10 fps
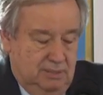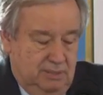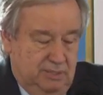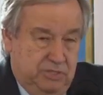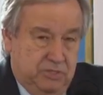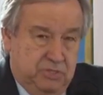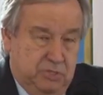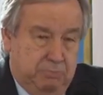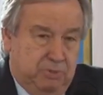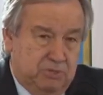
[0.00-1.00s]
it is
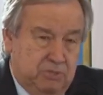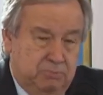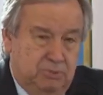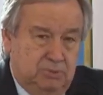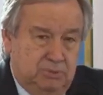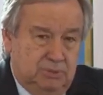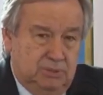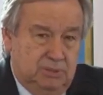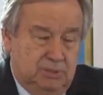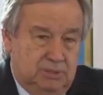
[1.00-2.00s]
still possible
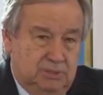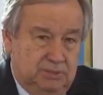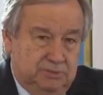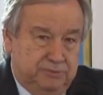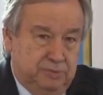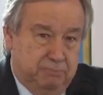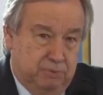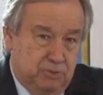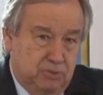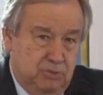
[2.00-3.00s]
for
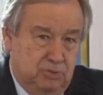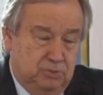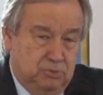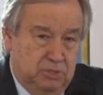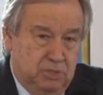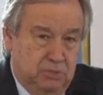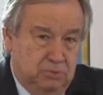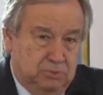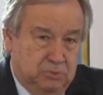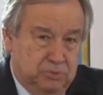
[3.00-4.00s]
Portugal to
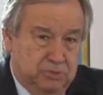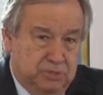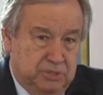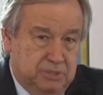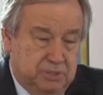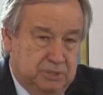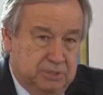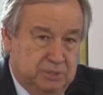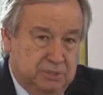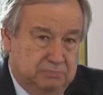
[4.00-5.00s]
go to
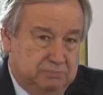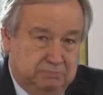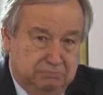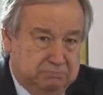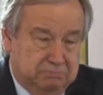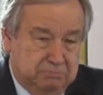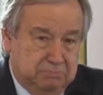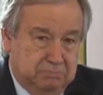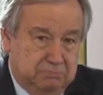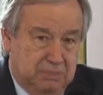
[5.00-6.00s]
the
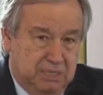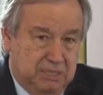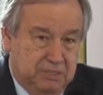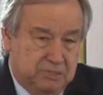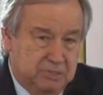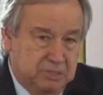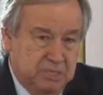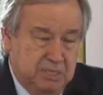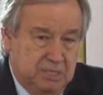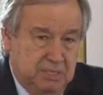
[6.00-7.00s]
markets
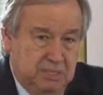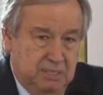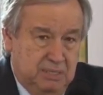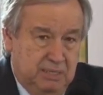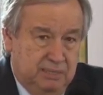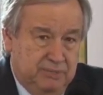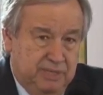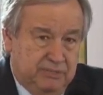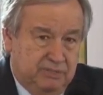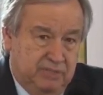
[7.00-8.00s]
and
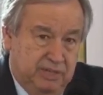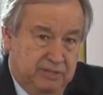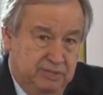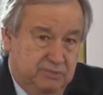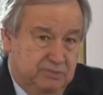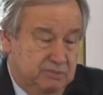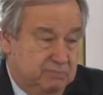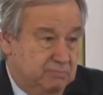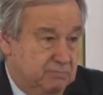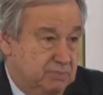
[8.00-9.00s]
get credit
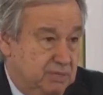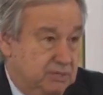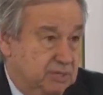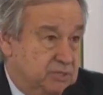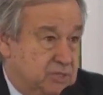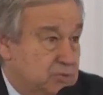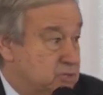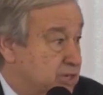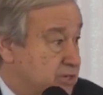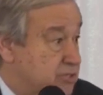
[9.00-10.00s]
in its own
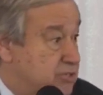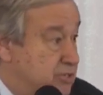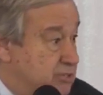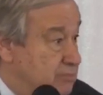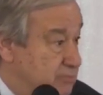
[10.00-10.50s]
currency.